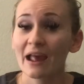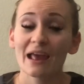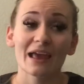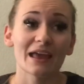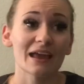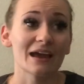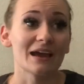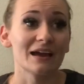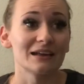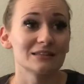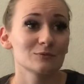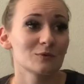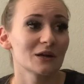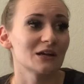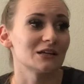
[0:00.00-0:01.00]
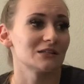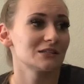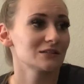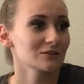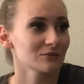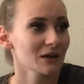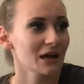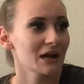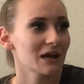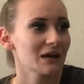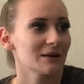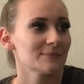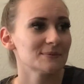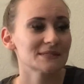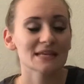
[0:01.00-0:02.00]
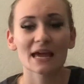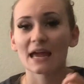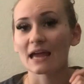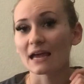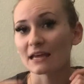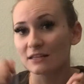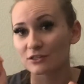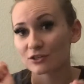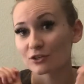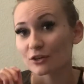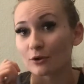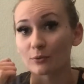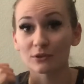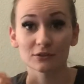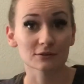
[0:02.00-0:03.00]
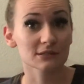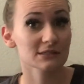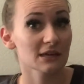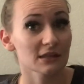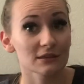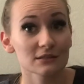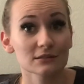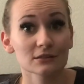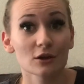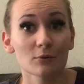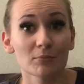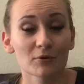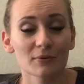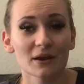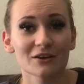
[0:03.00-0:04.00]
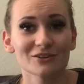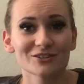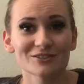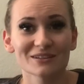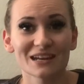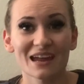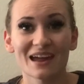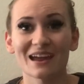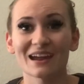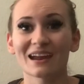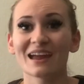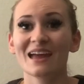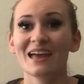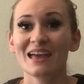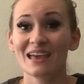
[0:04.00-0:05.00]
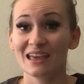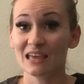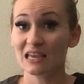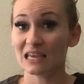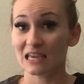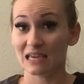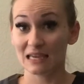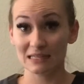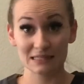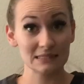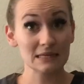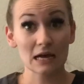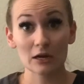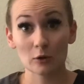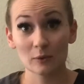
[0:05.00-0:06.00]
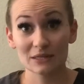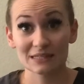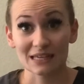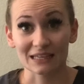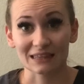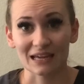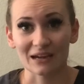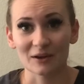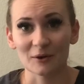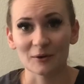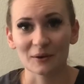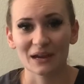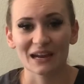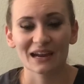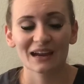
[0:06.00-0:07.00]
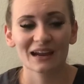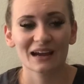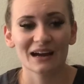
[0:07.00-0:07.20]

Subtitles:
and wearing scrubs and, you know, with your stethoscope around your neck. It's not always like that, okay?